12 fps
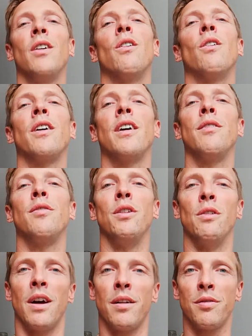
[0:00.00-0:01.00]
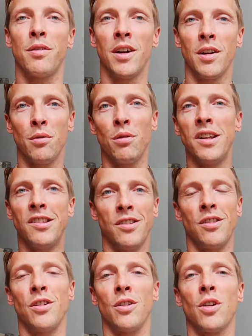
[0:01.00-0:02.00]
or if you have
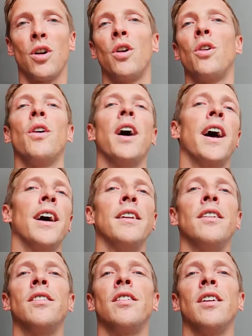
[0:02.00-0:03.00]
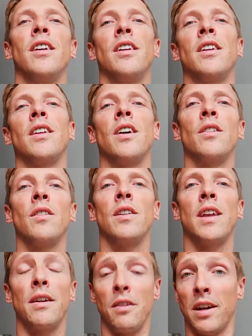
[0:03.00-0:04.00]
reached your goal and
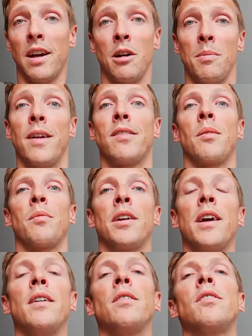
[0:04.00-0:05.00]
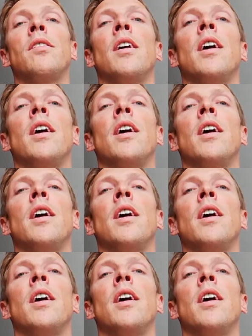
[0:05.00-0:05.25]
now you care about something else.